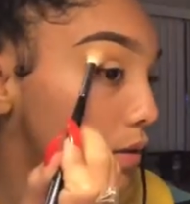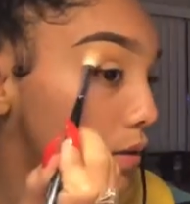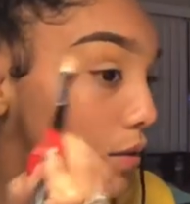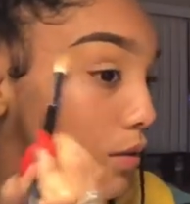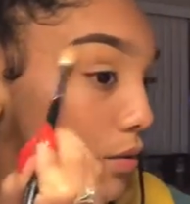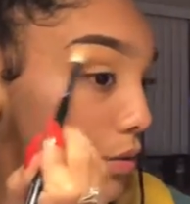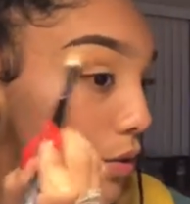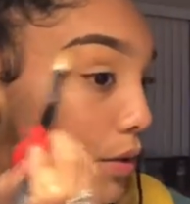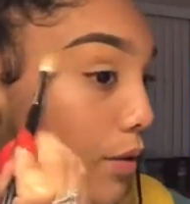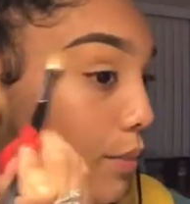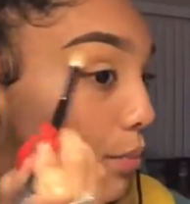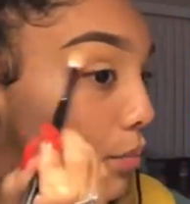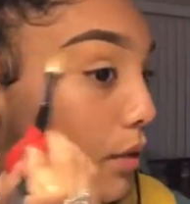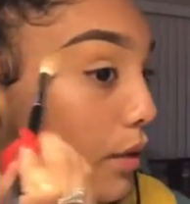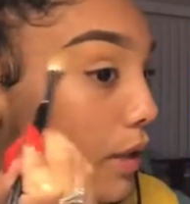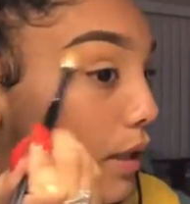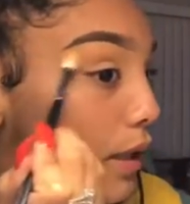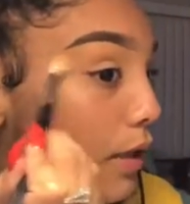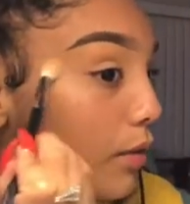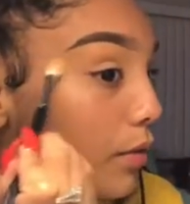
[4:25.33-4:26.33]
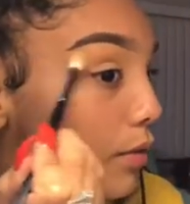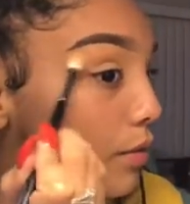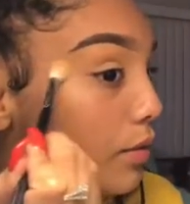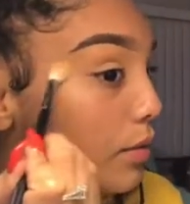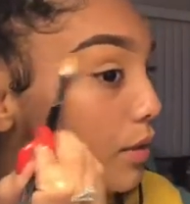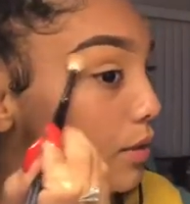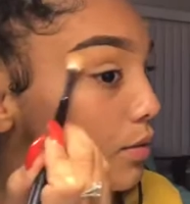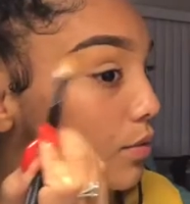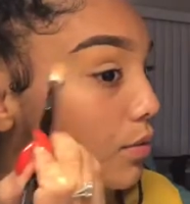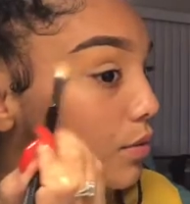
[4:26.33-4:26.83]
so you can blend out
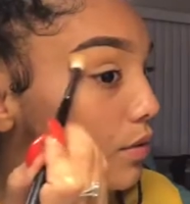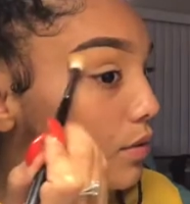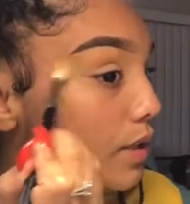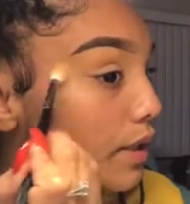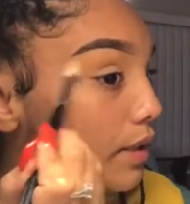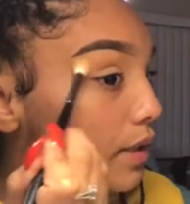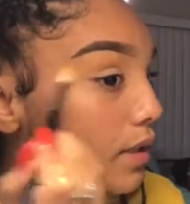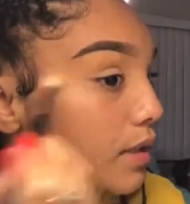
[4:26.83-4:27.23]
towards like